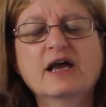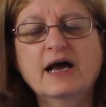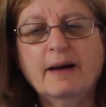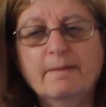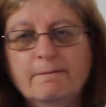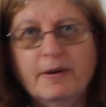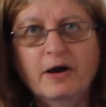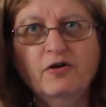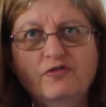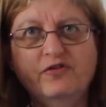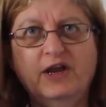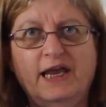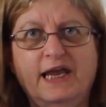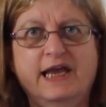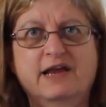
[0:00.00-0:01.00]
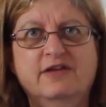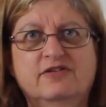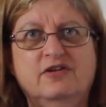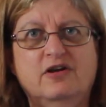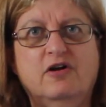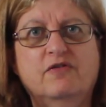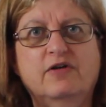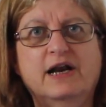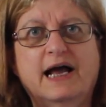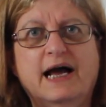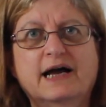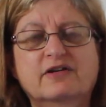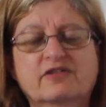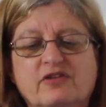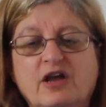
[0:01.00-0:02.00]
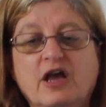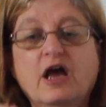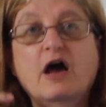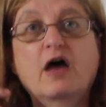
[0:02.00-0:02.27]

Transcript: and both ears are relaxed.